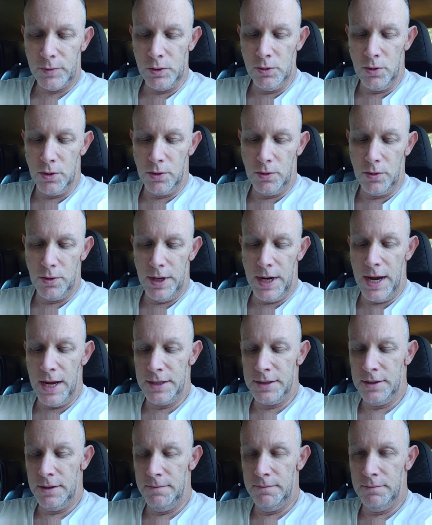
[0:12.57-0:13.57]
or, or
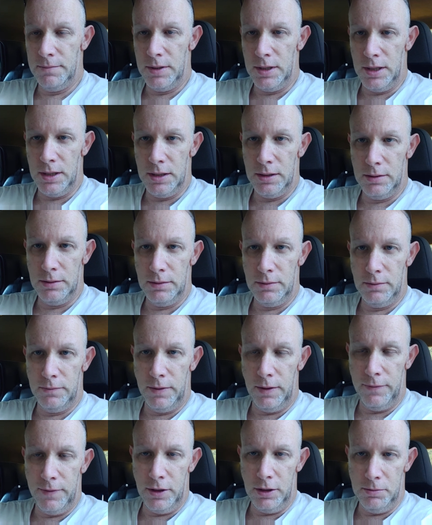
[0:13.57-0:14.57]
has them uh,
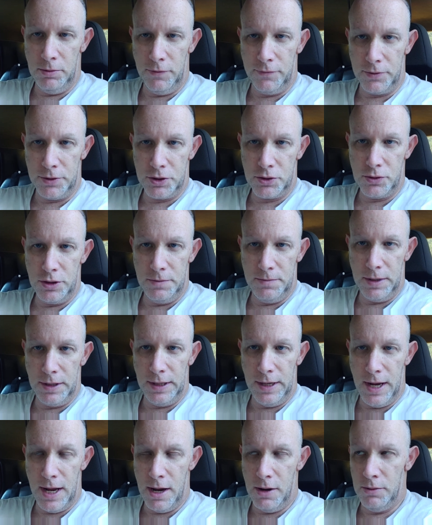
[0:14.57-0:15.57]
available for streaming
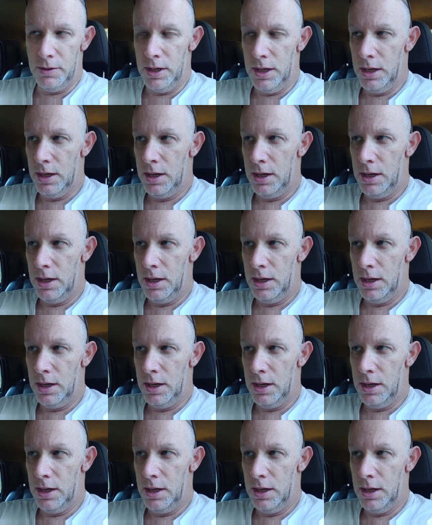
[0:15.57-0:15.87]
now.